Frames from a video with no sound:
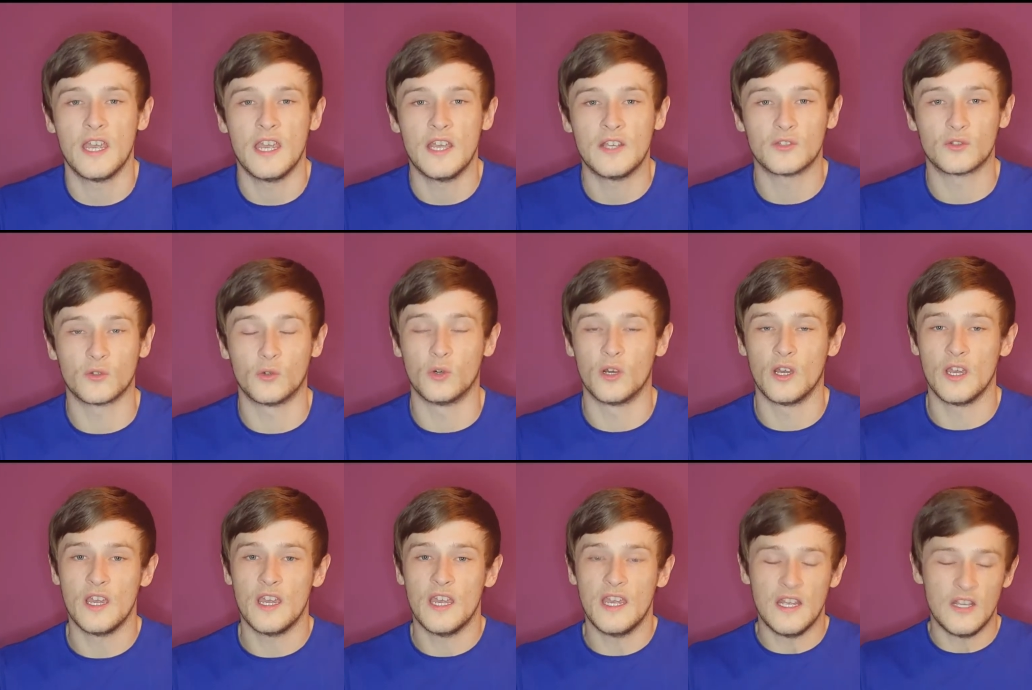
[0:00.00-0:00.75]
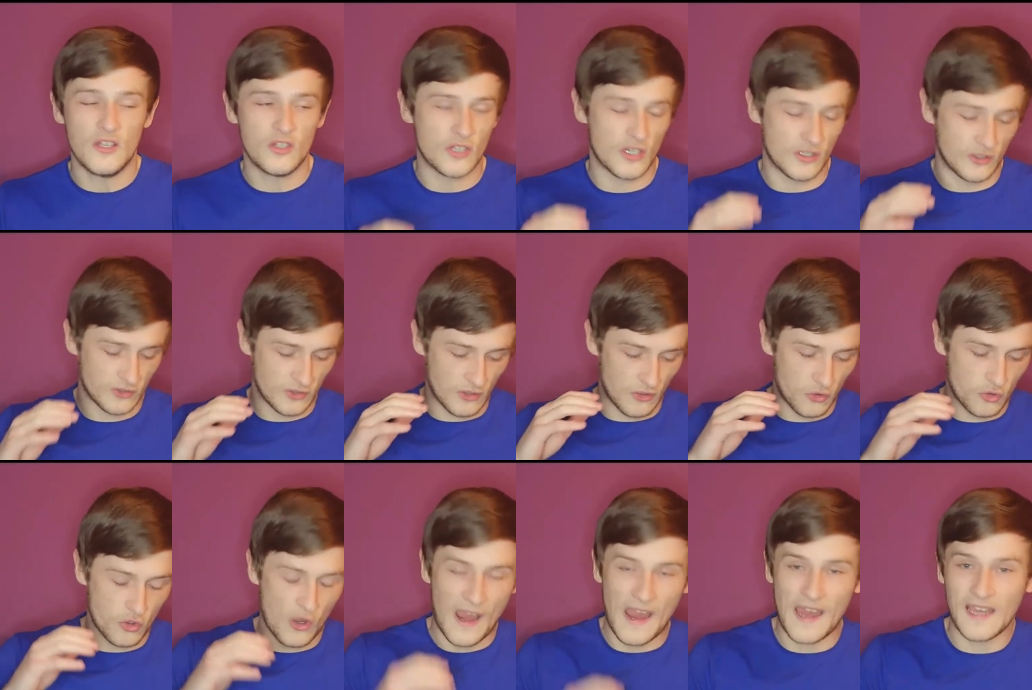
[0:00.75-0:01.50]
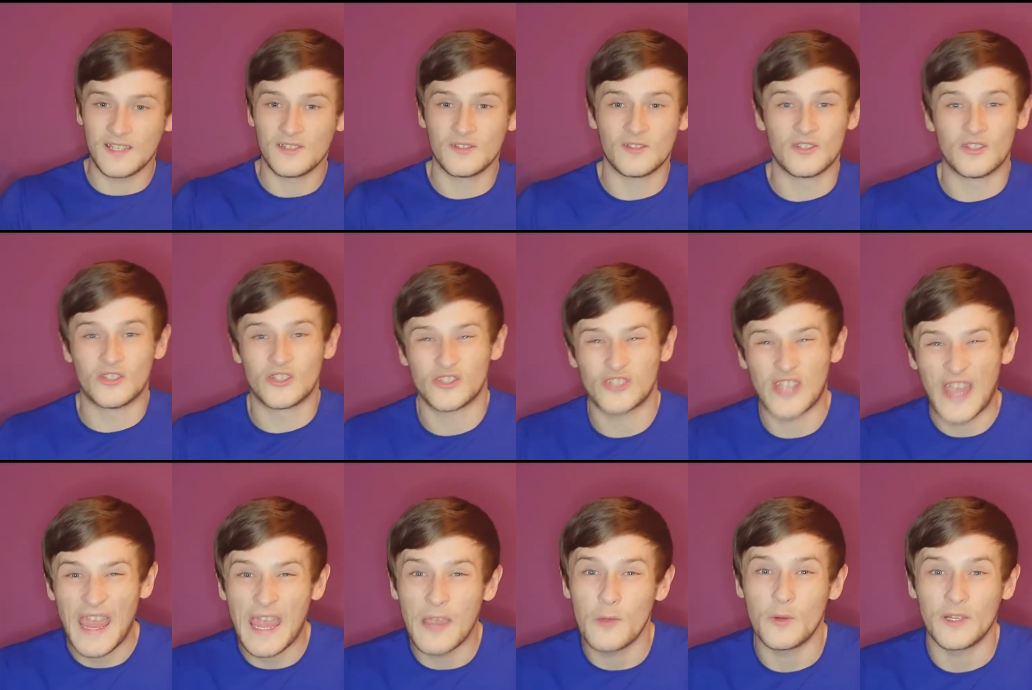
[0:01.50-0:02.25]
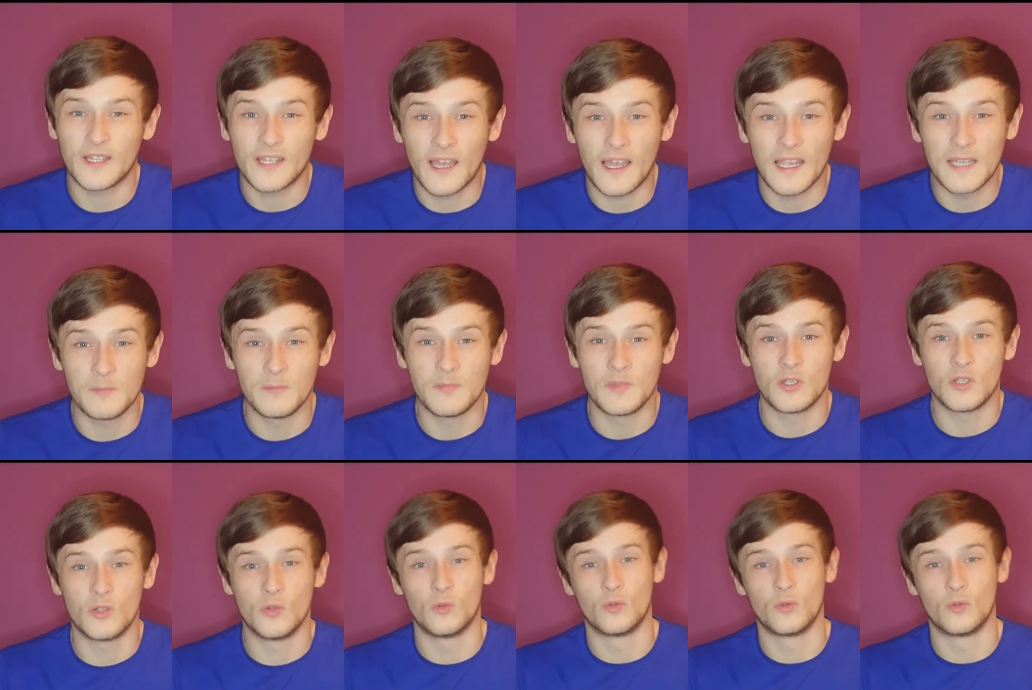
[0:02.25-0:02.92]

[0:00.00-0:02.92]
So just try and set out a time,